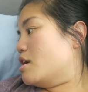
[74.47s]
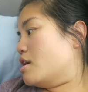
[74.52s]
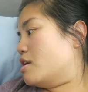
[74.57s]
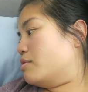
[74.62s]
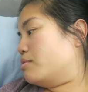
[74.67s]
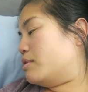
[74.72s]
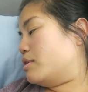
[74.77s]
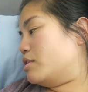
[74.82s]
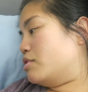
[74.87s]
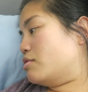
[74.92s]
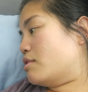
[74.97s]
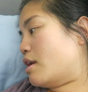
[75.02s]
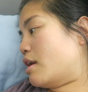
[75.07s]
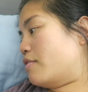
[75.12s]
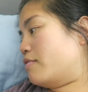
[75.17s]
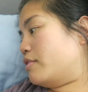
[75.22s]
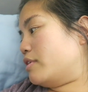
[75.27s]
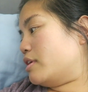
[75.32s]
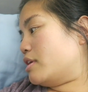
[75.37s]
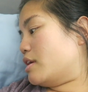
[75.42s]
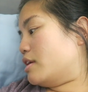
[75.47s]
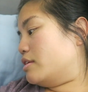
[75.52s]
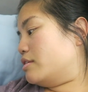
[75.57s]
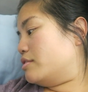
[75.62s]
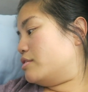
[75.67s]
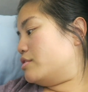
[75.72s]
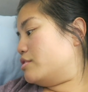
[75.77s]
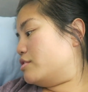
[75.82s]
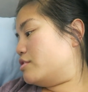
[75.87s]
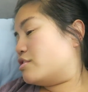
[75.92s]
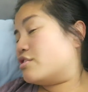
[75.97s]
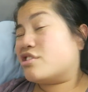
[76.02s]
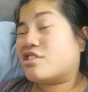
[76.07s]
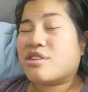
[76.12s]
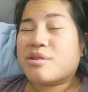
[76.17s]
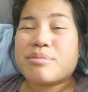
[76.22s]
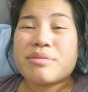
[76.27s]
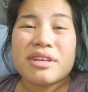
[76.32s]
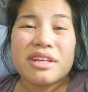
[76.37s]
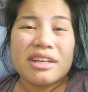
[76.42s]
and we can do advent calendars or
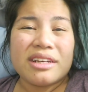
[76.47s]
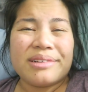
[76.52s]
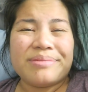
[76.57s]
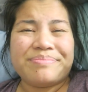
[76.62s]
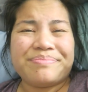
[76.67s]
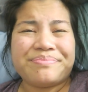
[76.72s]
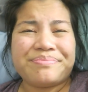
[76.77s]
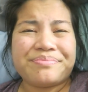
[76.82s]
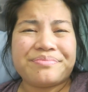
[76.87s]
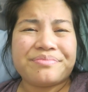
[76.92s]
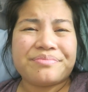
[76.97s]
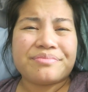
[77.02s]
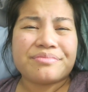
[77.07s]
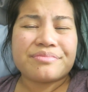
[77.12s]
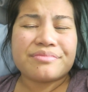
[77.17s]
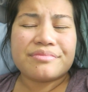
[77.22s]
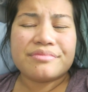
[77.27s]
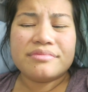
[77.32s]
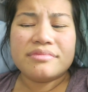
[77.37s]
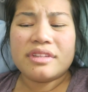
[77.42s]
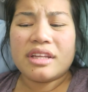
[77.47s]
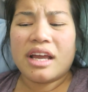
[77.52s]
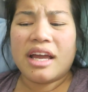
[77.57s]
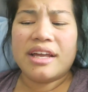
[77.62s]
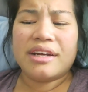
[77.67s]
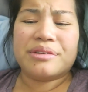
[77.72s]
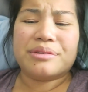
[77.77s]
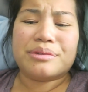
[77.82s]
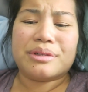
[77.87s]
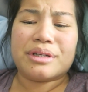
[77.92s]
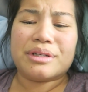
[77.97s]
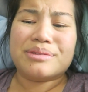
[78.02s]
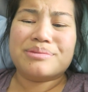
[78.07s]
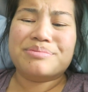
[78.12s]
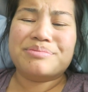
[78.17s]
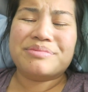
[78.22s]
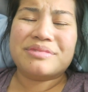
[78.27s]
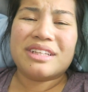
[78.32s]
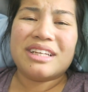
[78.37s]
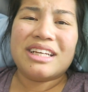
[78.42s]
something. I don't know.
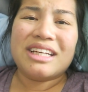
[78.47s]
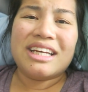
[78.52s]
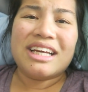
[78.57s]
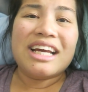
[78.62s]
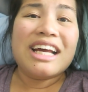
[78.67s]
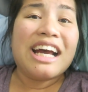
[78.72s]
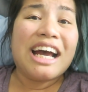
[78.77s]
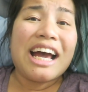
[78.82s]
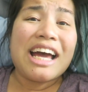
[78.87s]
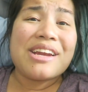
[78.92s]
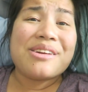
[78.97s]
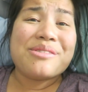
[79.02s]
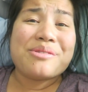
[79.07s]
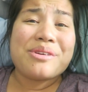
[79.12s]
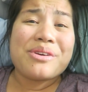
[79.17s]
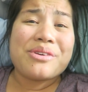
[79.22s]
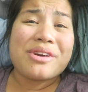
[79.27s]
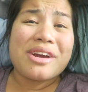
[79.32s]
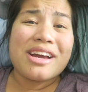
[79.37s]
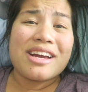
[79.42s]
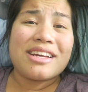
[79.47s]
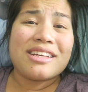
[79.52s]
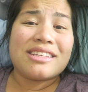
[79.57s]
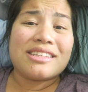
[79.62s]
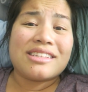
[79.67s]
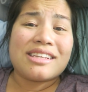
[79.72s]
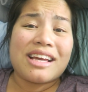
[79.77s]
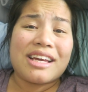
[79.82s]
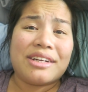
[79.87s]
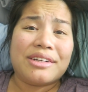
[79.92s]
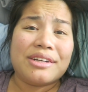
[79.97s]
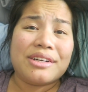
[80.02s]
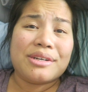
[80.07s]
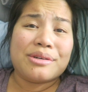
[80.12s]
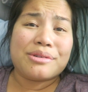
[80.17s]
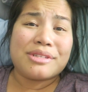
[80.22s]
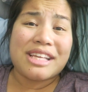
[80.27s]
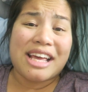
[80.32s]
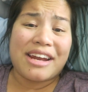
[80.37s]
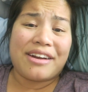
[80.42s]
I don't know, guys. I don't
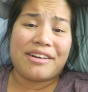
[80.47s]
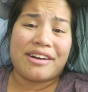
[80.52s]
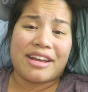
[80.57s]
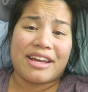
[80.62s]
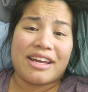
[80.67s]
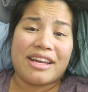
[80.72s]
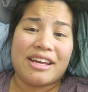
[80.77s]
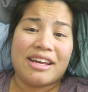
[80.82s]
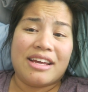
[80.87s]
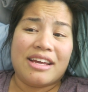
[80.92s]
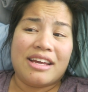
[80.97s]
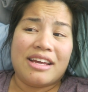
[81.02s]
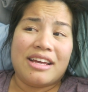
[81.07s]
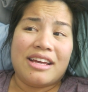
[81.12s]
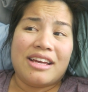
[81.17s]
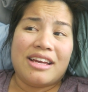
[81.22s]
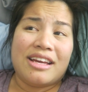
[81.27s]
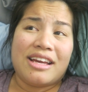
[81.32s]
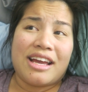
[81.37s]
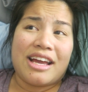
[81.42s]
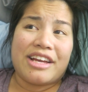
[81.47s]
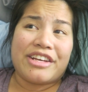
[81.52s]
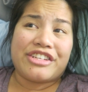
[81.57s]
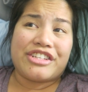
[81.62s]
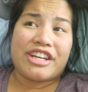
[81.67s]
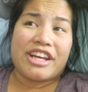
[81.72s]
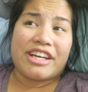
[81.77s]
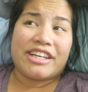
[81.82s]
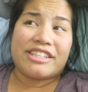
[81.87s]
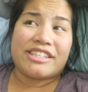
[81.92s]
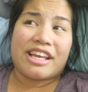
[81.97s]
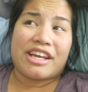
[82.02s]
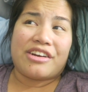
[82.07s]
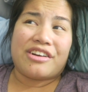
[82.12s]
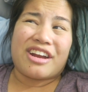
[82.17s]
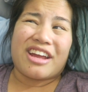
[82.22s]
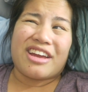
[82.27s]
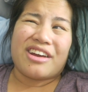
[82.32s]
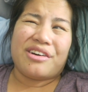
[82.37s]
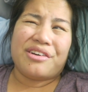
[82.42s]
know. Saturday. Hashtag
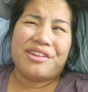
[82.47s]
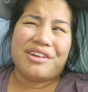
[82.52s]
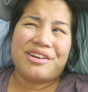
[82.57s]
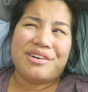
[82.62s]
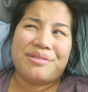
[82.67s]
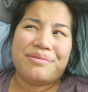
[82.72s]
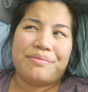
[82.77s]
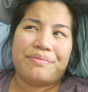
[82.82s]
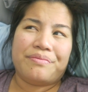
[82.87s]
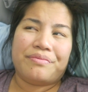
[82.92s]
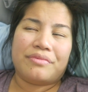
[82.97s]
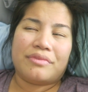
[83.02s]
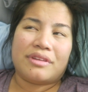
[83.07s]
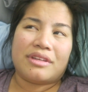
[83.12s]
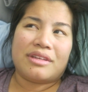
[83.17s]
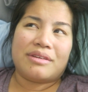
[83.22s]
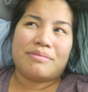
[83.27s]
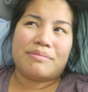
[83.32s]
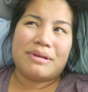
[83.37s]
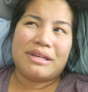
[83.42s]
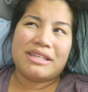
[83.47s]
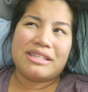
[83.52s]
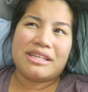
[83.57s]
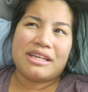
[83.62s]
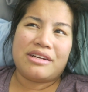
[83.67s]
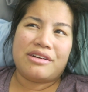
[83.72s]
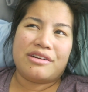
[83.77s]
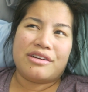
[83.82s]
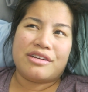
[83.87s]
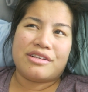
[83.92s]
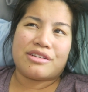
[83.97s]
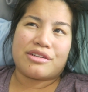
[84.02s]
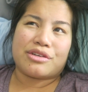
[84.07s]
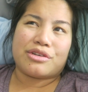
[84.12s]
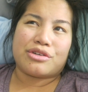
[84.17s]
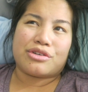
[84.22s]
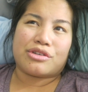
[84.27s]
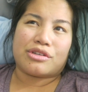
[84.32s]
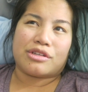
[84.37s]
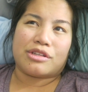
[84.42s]
Saturday. Although, my Saturdays are
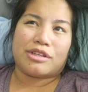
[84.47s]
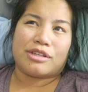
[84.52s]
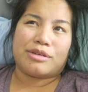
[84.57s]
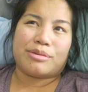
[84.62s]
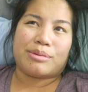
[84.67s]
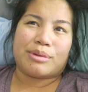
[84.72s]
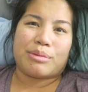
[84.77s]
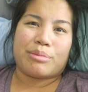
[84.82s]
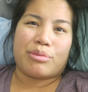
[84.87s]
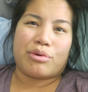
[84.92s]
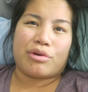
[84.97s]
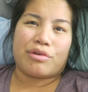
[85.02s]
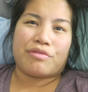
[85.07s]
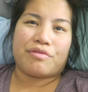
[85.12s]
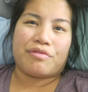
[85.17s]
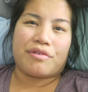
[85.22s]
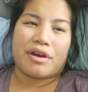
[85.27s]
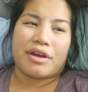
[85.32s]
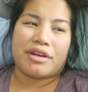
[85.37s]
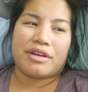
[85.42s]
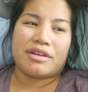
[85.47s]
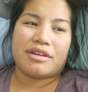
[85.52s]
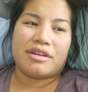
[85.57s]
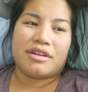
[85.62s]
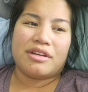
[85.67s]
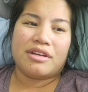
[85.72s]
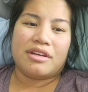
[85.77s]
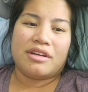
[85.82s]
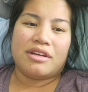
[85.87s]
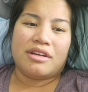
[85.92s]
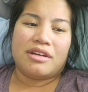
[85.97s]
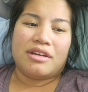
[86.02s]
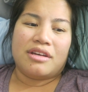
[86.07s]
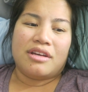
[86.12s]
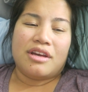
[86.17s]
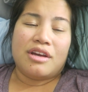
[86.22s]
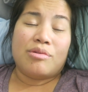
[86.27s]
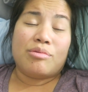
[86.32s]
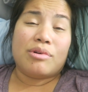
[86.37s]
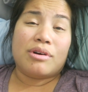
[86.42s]
usually a little bit more fun.
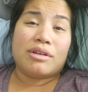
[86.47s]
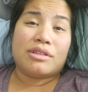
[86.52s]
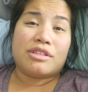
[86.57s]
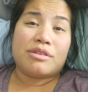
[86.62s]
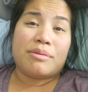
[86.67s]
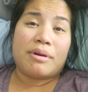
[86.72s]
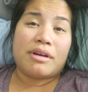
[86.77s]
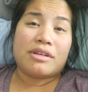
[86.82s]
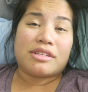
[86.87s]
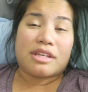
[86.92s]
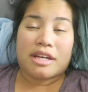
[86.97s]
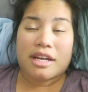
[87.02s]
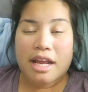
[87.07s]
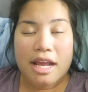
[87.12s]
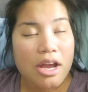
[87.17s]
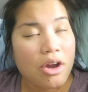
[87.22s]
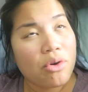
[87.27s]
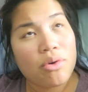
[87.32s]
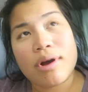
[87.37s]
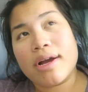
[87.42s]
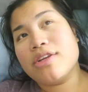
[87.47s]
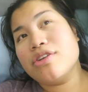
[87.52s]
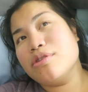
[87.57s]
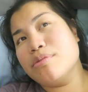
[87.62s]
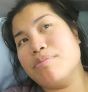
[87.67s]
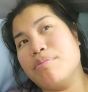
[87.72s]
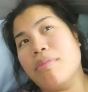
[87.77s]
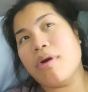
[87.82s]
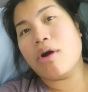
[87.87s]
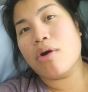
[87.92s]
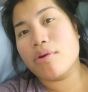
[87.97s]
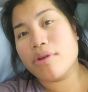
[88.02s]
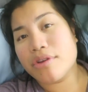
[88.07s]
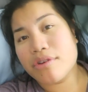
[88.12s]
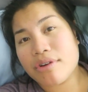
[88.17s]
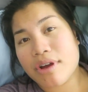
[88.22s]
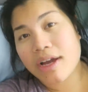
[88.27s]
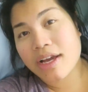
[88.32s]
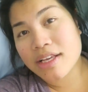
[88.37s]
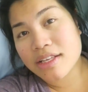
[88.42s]
Well, tomorrow Sunday, oh, I do owe
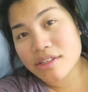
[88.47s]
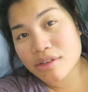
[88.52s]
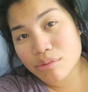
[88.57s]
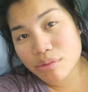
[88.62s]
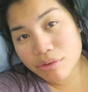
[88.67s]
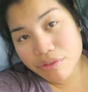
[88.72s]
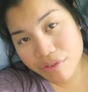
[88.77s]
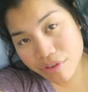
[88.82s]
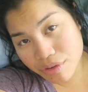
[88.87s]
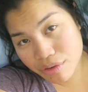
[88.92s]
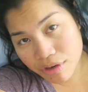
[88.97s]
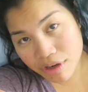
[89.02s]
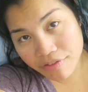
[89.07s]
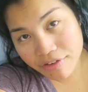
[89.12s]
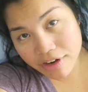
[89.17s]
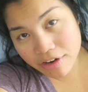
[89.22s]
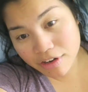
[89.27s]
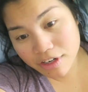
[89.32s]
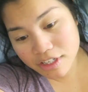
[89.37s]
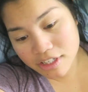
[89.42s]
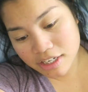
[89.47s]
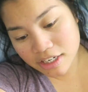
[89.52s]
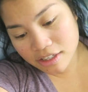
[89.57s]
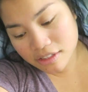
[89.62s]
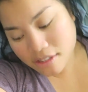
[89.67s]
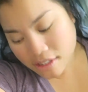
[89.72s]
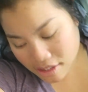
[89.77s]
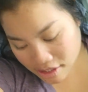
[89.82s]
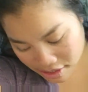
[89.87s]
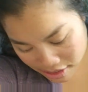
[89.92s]
you guys a review of Harry Styles'